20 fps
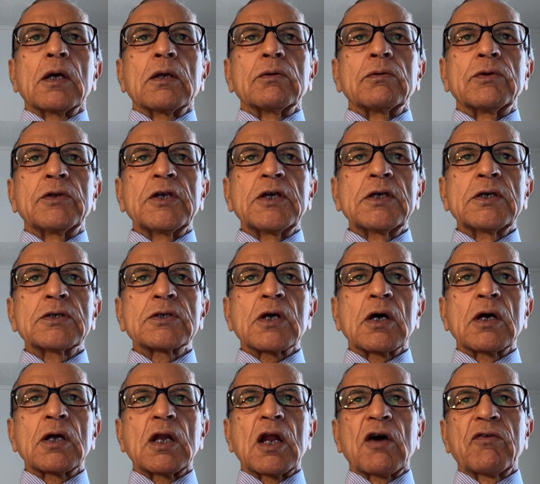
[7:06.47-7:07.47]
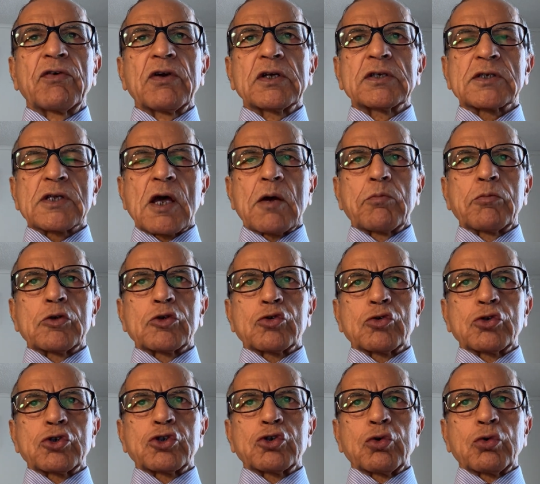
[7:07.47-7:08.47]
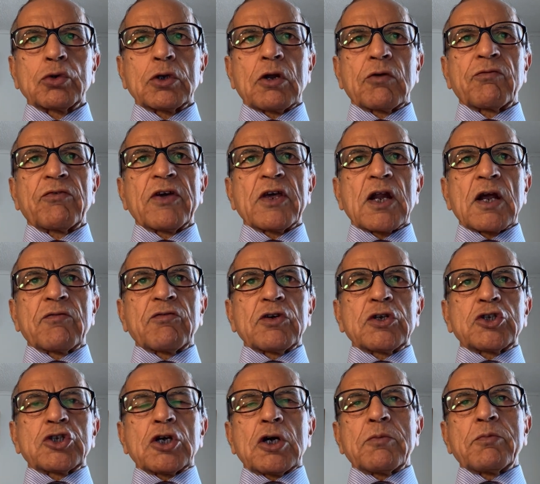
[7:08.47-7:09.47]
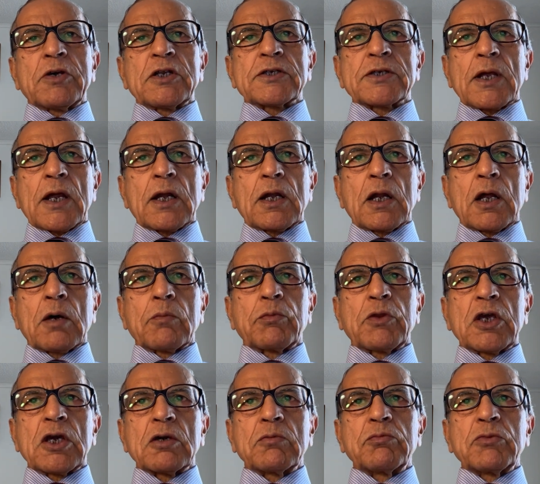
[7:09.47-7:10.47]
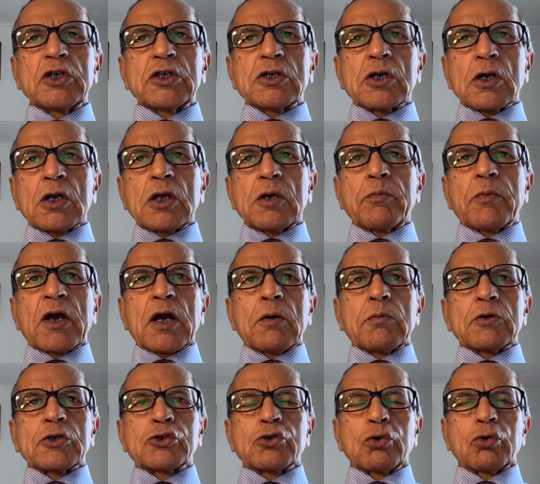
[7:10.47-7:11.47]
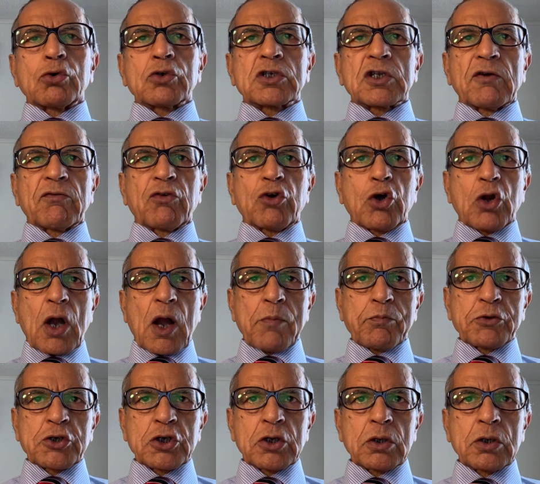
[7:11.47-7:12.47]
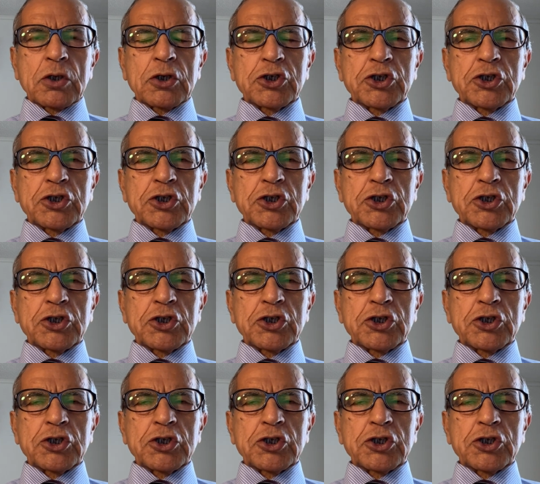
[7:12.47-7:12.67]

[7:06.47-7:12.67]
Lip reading: These are enough examples to show that wherever Germans end up, they immediately become a source of corruption,